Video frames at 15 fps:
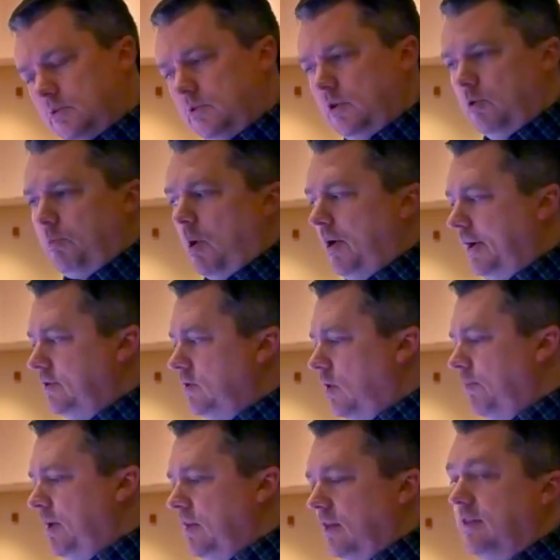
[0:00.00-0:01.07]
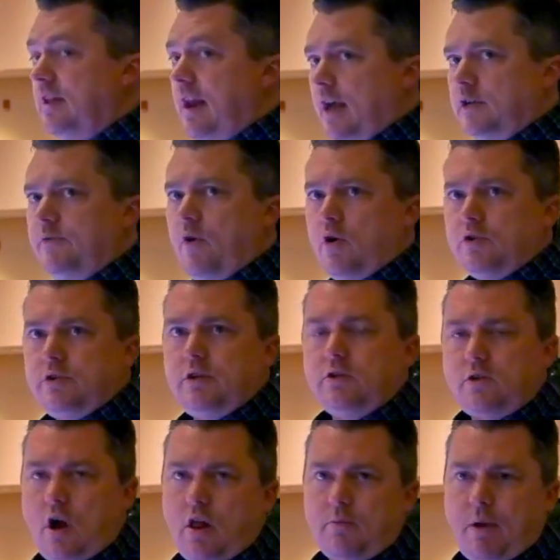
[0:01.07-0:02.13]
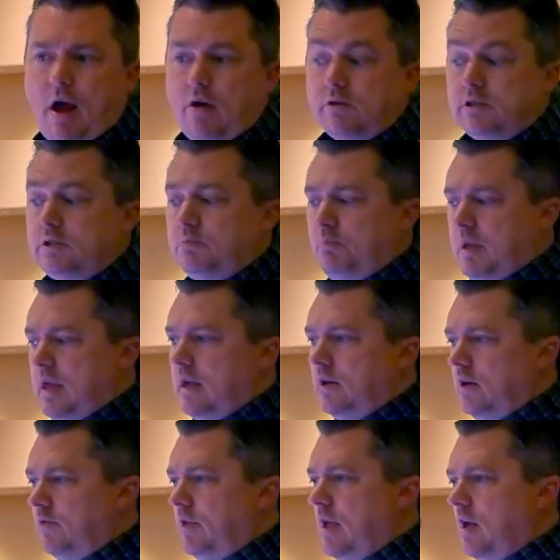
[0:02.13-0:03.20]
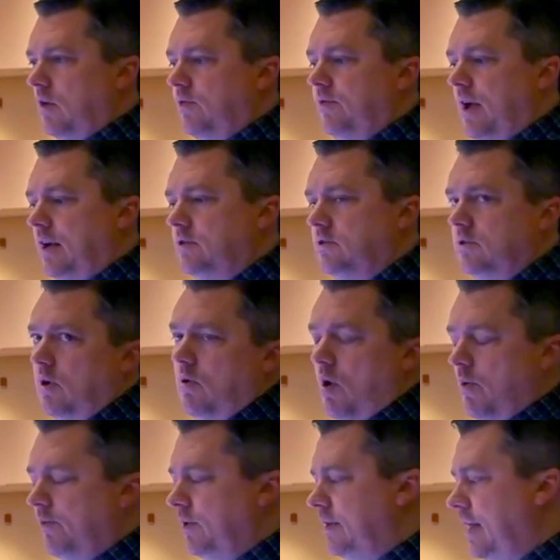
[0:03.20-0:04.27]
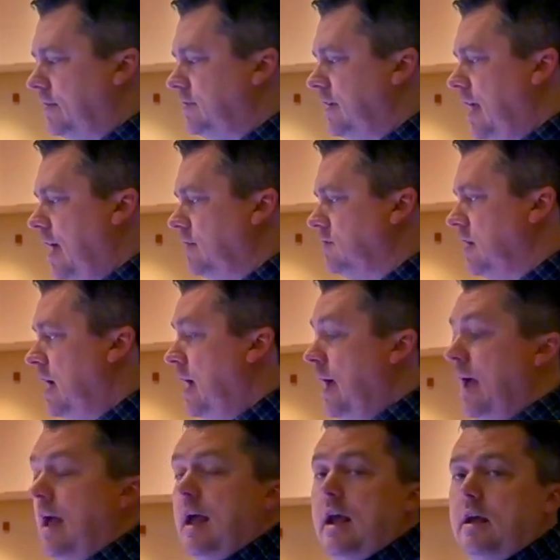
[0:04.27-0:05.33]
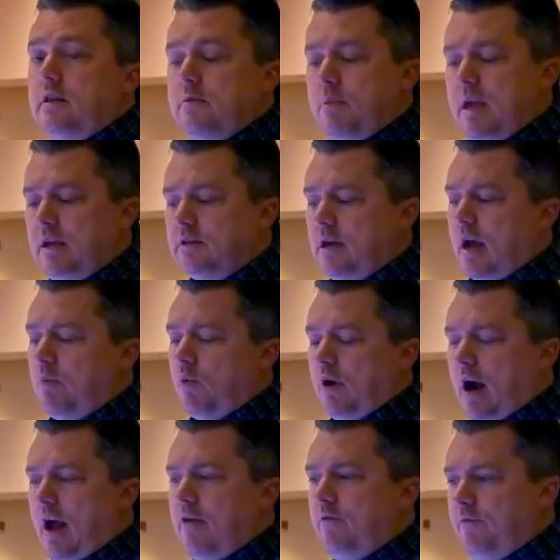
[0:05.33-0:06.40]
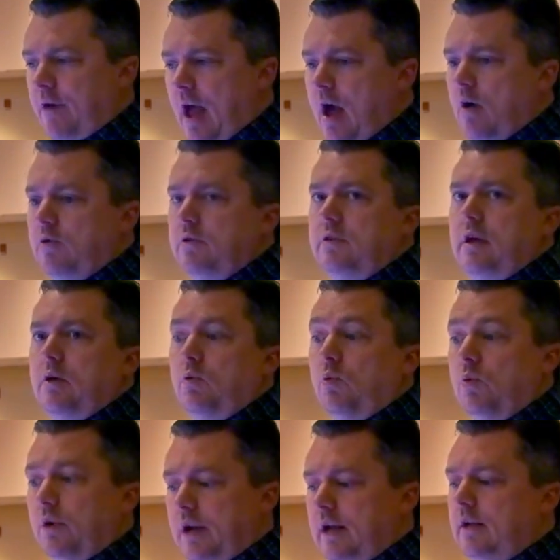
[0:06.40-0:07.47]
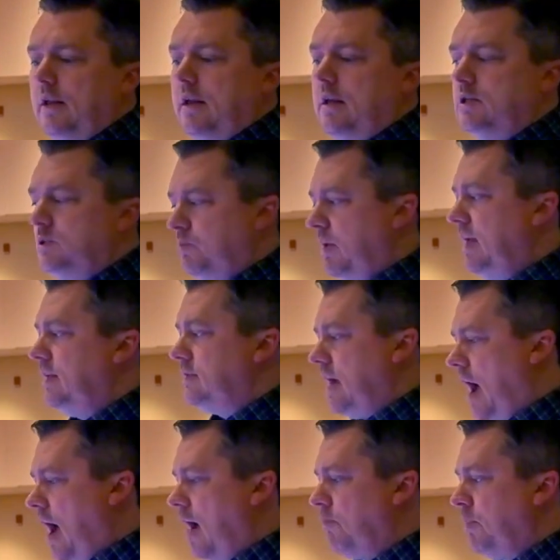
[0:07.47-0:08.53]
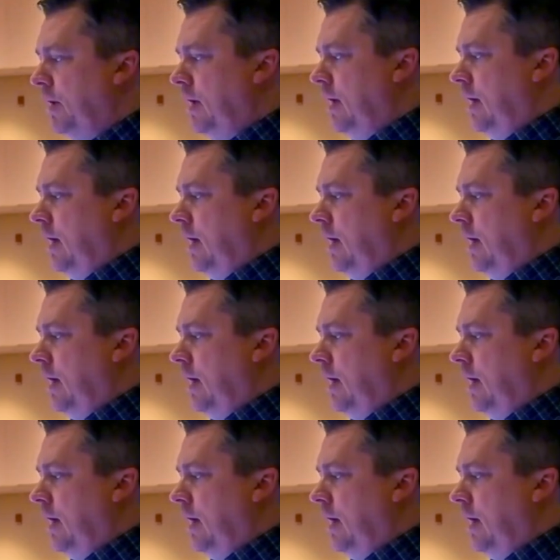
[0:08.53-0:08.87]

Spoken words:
little birdie told me that the next version is all about speed of the interface, so hopefully that's the case. In the meantime, what I have found that really speeds up